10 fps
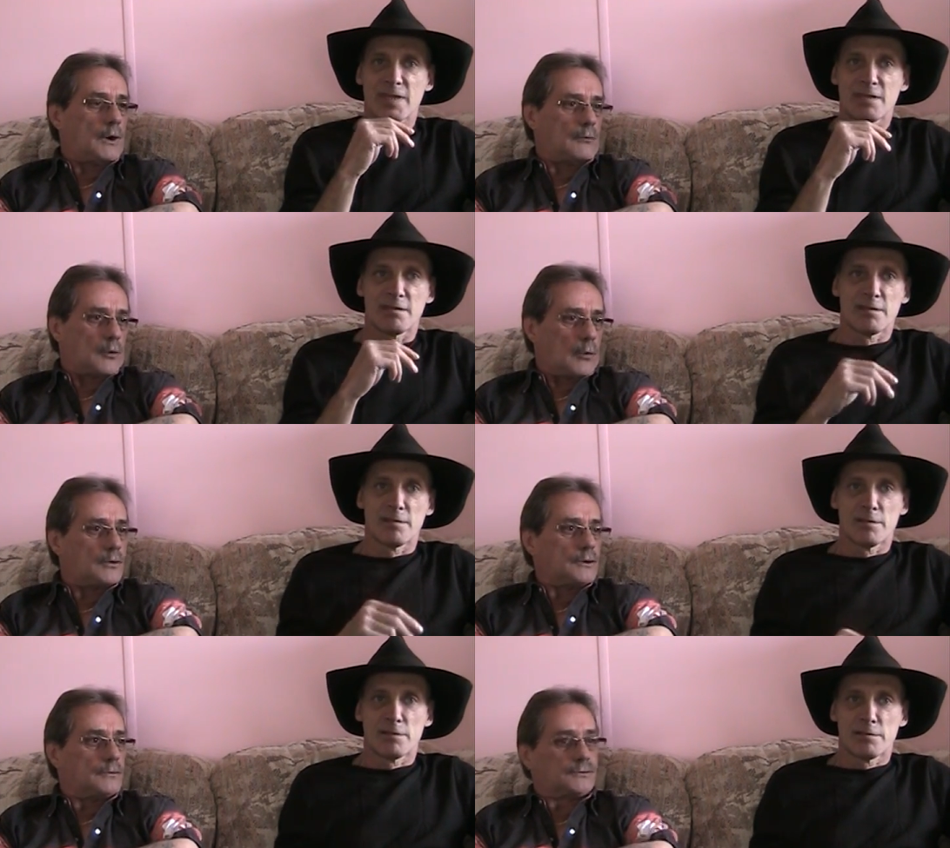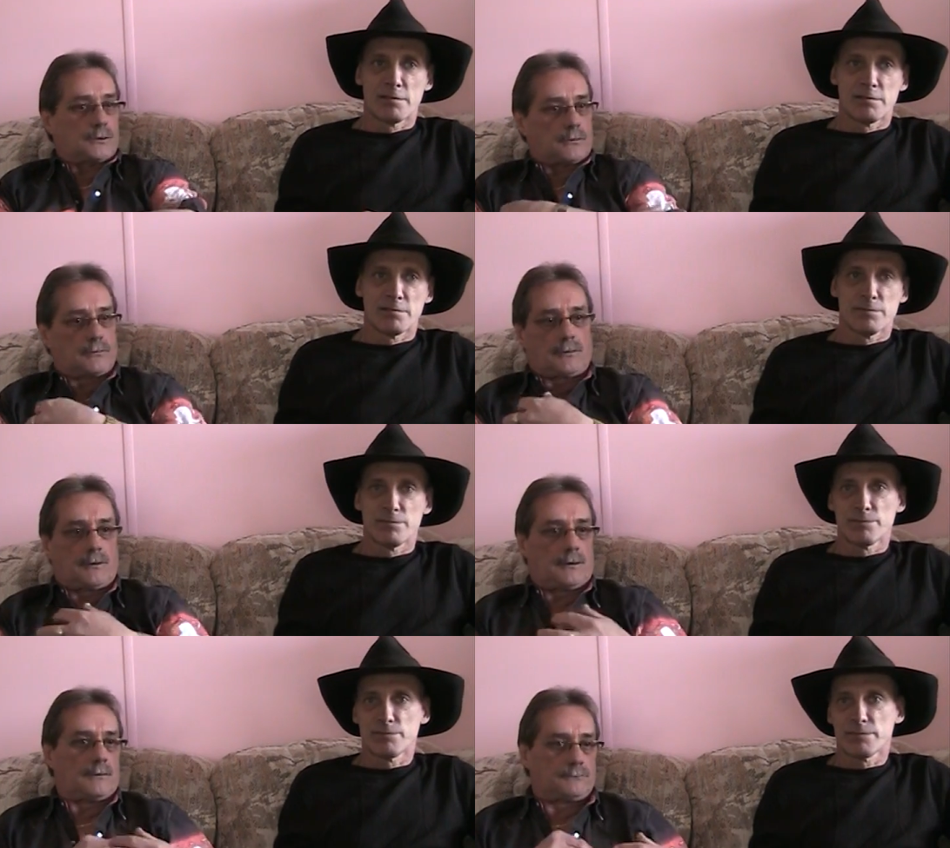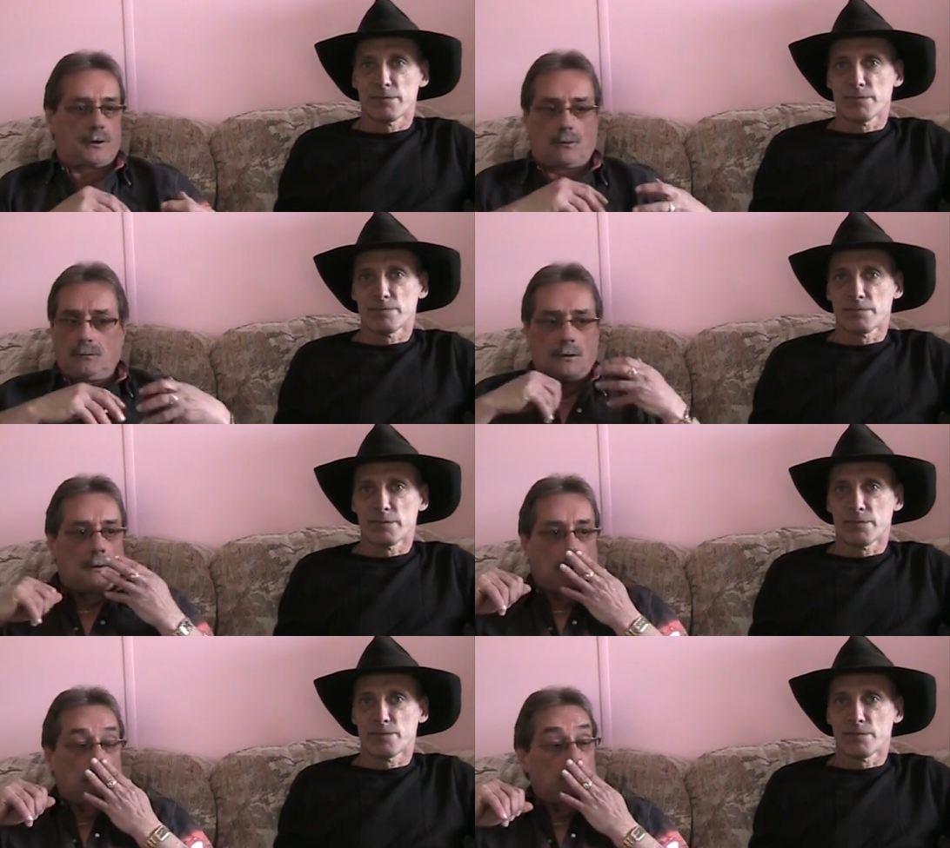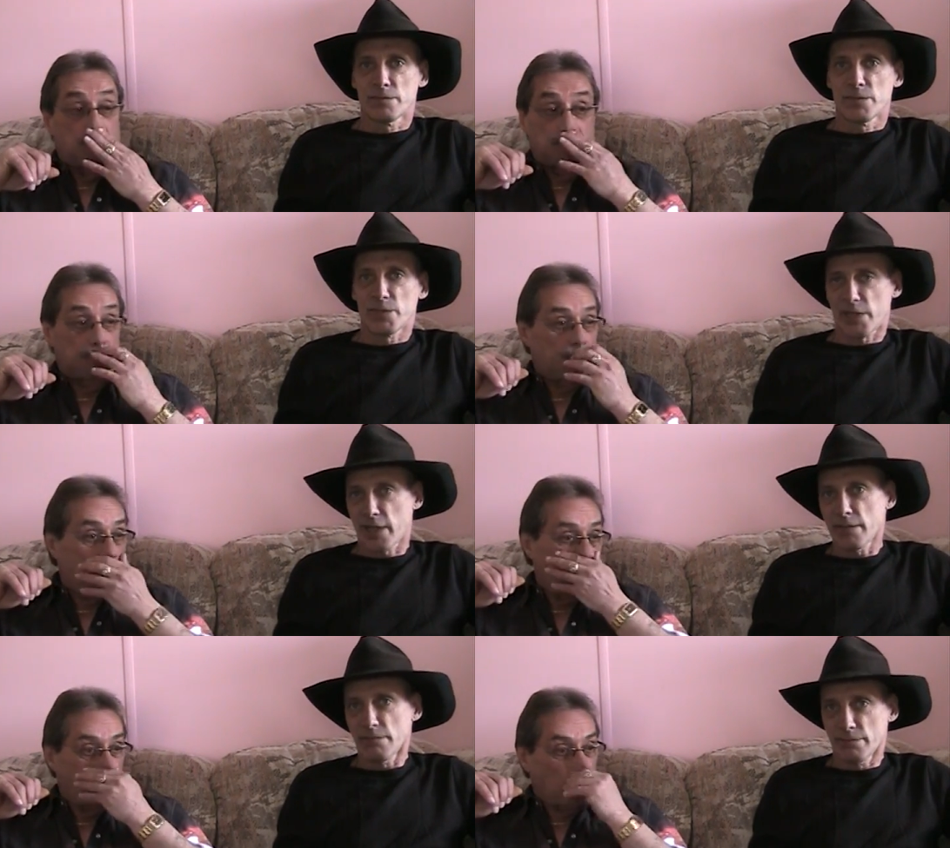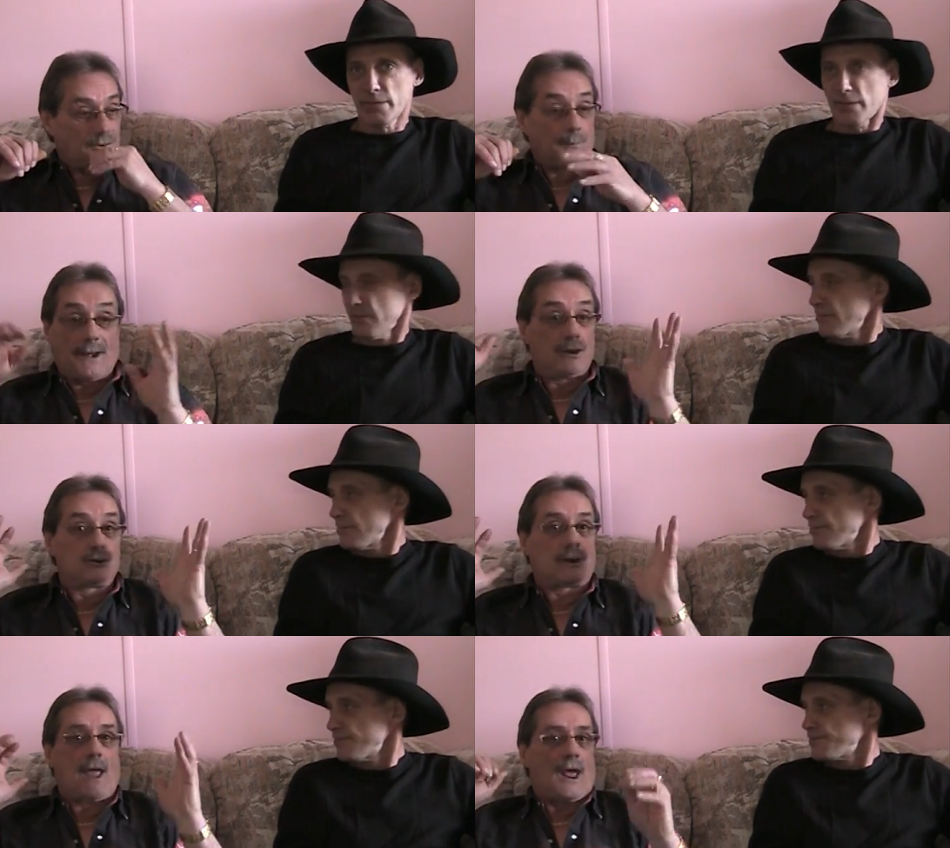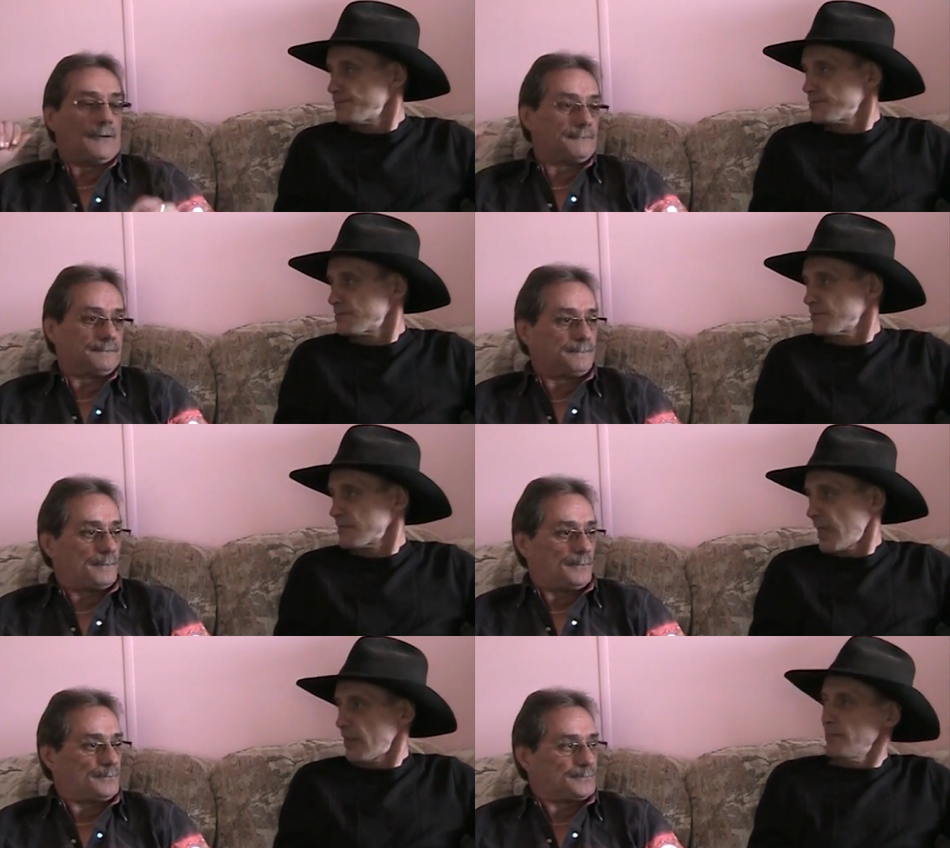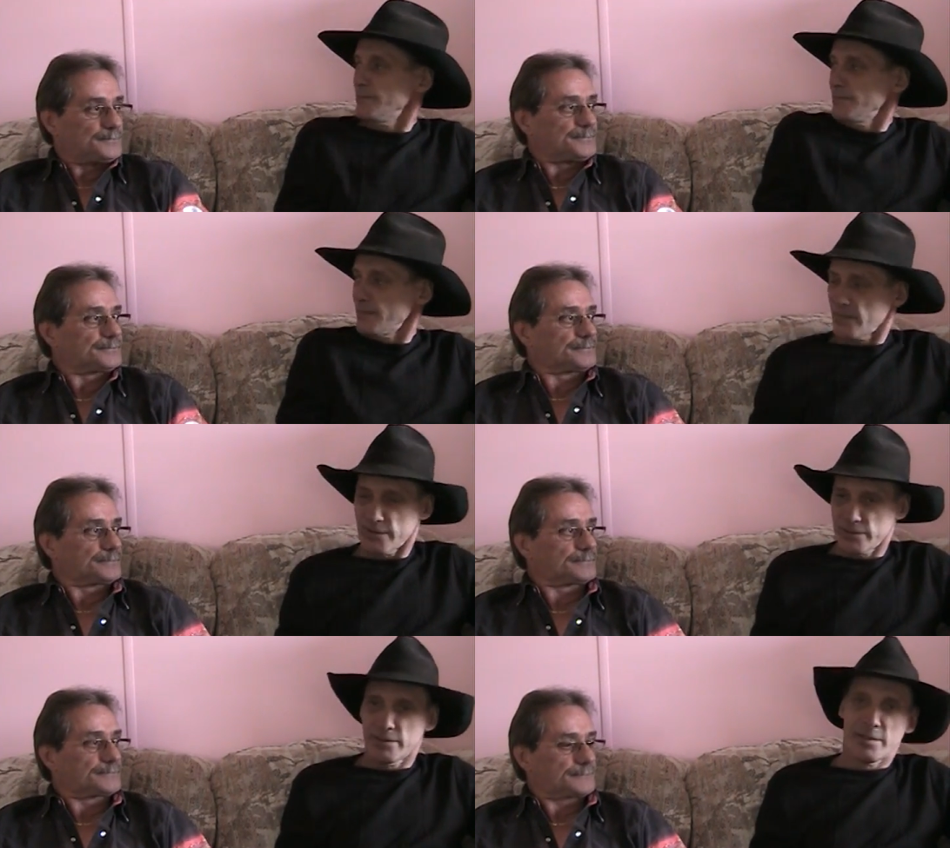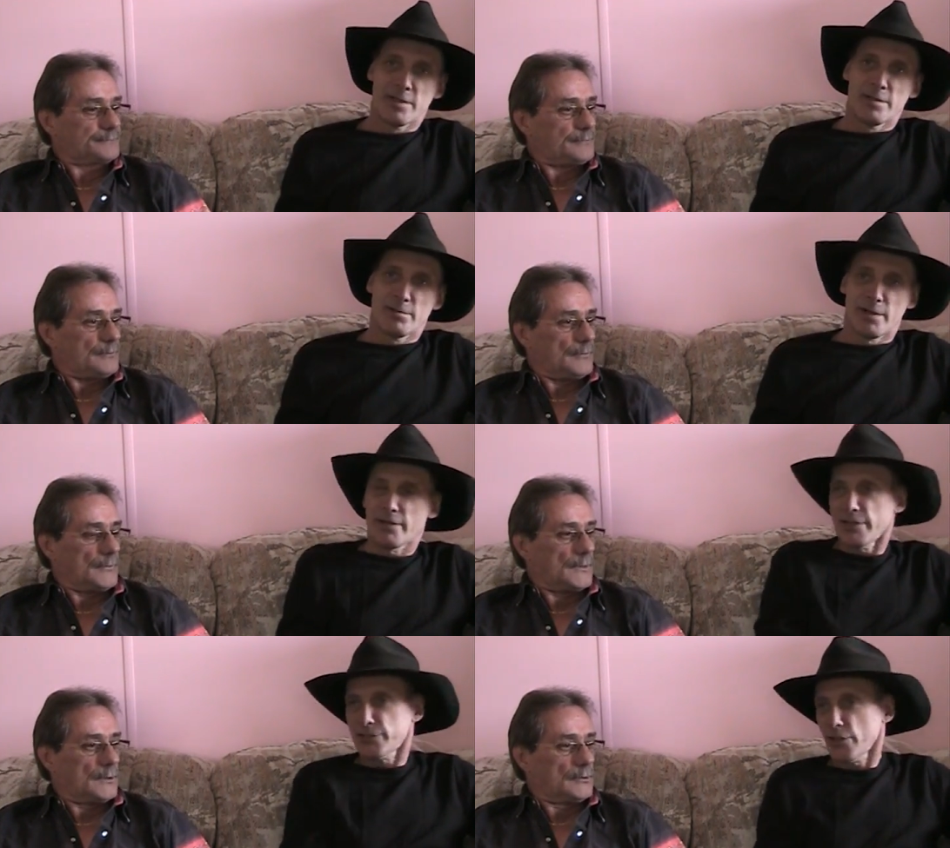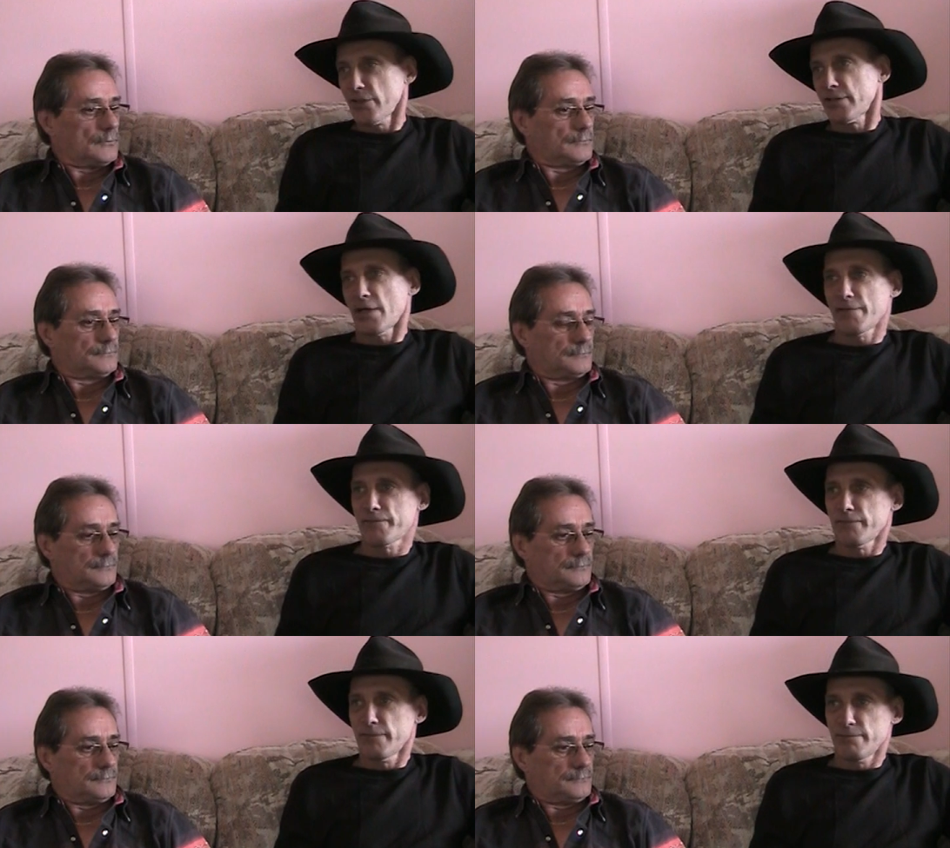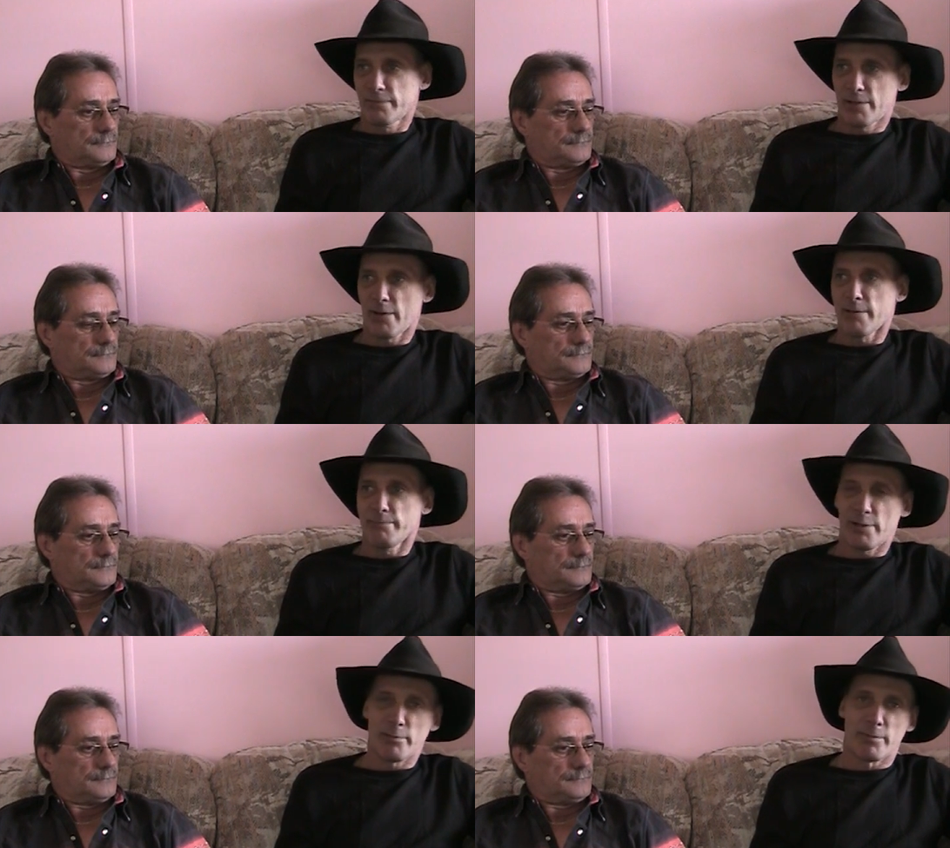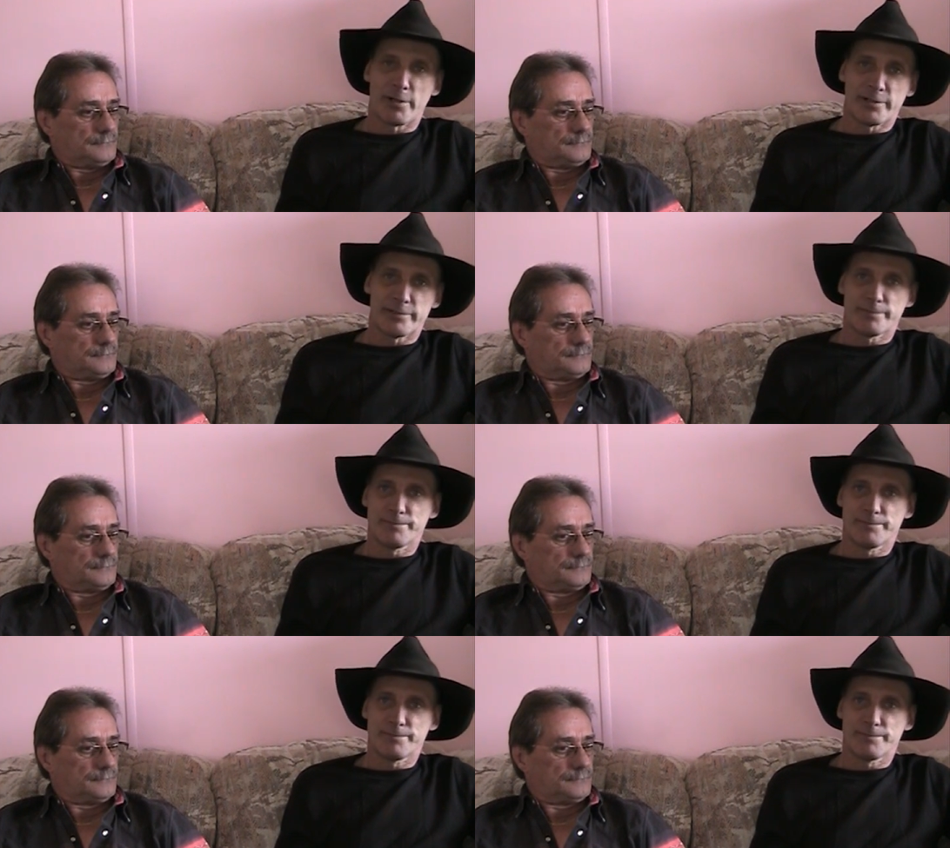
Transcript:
Speaker 1: and wrote to. So, you know, okay, as many as you can. Okay.
Speaker 2: Well, I started off by Paul Martin.